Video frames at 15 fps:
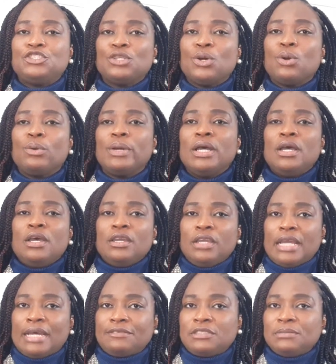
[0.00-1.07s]
So
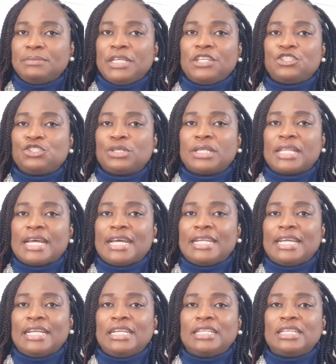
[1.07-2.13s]
you have to make sure
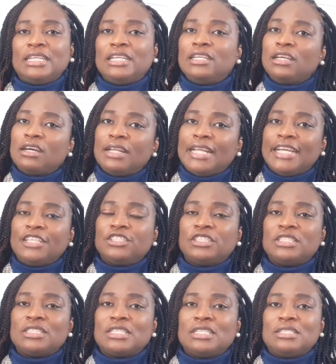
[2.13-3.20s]
that anything in
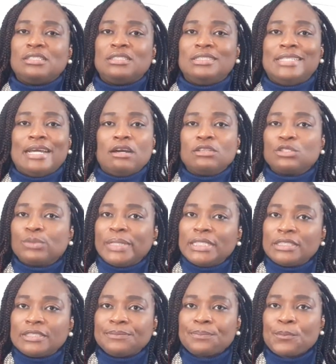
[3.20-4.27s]
collections is dealt
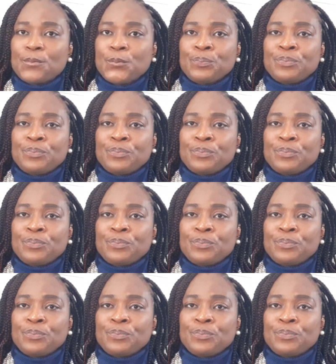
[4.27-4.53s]
with.